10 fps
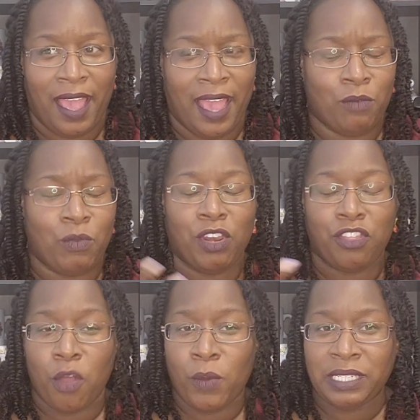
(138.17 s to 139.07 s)
And we're going to
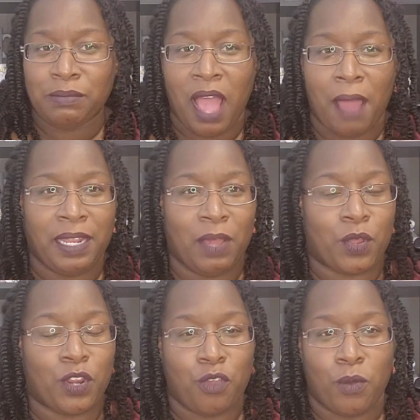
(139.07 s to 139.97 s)
throw in some comedy, and we're
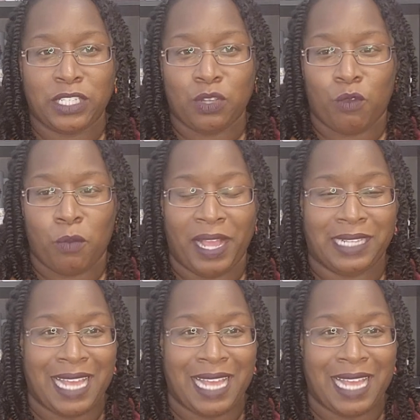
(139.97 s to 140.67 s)
going to throw in some romance.